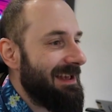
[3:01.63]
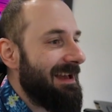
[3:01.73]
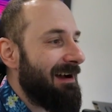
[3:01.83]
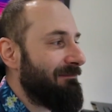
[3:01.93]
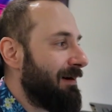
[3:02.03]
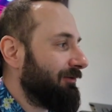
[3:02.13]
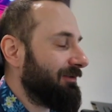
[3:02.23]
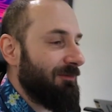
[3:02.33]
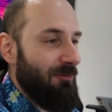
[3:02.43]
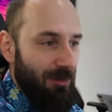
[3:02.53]

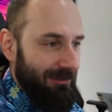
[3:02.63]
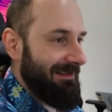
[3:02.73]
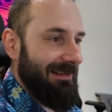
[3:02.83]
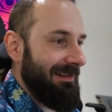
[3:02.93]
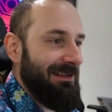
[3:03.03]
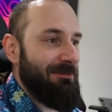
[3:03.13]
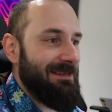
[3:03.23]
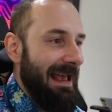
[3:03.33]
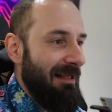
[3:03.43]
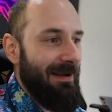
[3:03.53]
about what
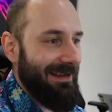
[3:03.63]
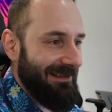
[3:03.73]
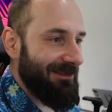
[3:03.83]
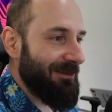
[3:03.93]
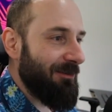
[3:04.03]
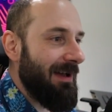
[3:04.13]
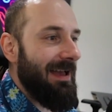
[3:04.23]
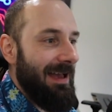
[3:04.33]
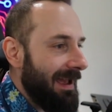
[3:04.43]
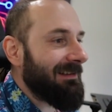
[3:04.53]
Idris Elba can do,
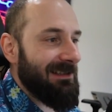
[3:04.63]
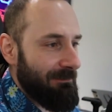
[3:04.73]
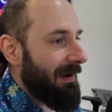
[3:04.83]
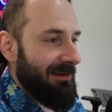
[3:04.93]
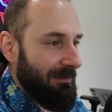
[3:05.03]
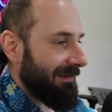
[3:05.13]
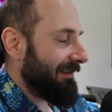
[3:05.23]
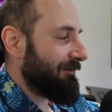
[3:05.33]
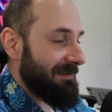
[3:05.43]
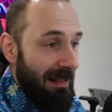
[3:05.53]
and inspired by
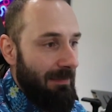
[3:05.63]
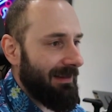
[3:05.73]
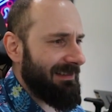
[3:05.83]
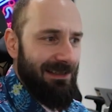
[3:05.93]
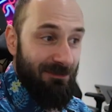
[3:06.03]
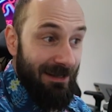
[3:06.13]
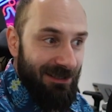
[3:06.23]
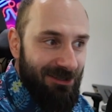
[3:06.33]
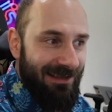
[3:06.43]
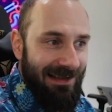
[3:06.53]
Idris Elba. He's a great
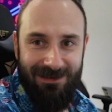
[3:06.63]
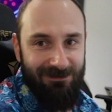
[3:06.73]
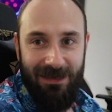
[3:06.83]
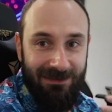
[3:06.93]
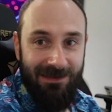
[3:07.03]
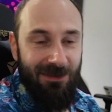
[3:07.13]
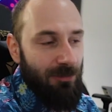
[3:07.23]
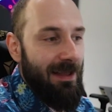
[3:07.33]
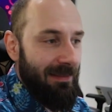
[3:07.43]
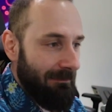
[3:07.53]
DJ. I didn't know
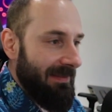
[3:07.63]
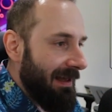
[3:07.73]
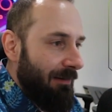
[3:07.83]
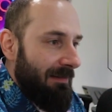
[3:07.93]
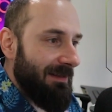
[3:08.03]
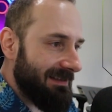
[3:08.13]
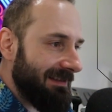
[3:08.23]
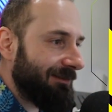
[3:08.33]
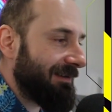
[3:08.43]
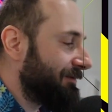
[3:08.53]
that, but now I'm
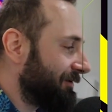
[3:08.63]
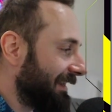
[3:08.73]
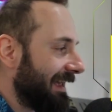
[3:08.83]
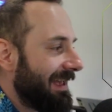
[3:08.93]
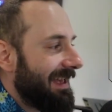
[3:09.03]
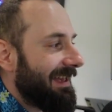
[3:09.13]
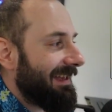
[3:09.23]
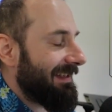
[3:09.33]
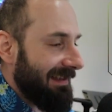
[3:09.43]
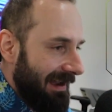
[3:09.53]
listening to his music.
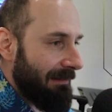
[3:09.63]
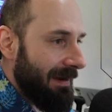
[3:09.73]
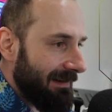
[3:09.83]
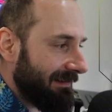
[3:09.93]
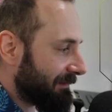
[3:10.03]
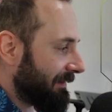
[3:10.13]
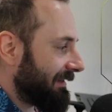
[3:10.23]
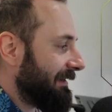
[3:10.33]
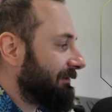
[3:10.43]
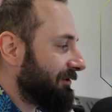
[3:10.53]
I made this
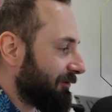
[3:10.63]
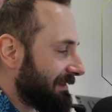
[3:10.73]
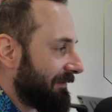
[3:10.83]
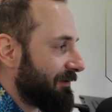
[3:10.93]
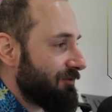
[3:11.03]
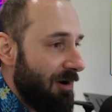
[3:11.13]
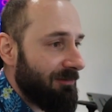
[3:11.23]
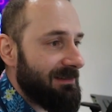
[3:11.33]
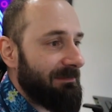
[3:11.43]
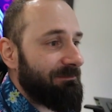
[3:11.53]
mini, so Sutter
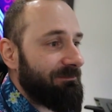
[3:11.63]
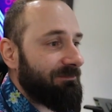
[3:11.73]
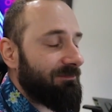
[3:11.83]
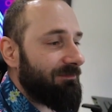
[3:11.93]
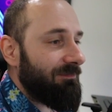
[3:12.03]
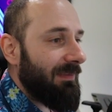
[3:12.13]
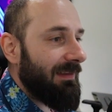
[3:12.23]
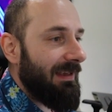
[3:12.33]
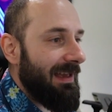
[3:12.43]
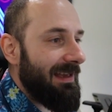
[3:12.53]
Roads.
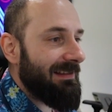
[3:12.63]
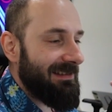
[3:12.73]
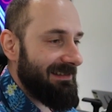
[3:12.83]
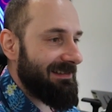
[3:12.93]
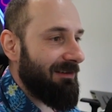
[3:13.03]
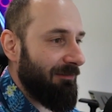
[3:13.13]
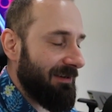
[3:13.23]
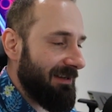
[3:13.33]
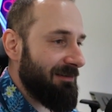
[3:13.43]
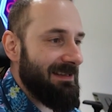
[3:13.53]
And he's over
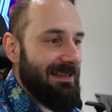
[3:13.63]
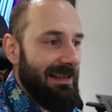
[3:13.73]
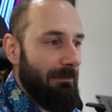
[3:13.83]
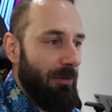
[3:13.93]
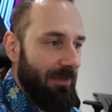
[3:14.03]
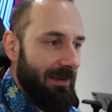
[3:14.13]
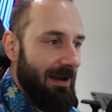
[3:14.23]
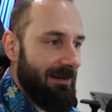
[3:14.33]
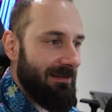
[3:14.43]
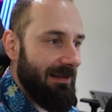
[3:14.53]
here. He's like the
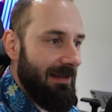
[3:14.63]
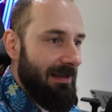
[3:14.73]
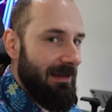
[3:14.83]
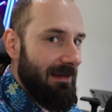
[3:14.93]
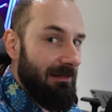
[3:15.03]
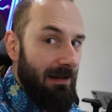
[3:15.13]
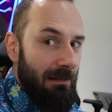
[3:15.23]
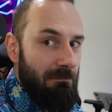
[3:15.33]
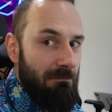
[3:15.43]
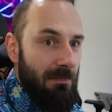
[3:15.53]
bodyguard. I
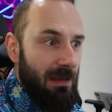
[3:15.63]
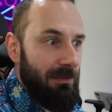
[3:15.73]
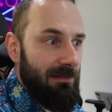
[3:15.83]
maybe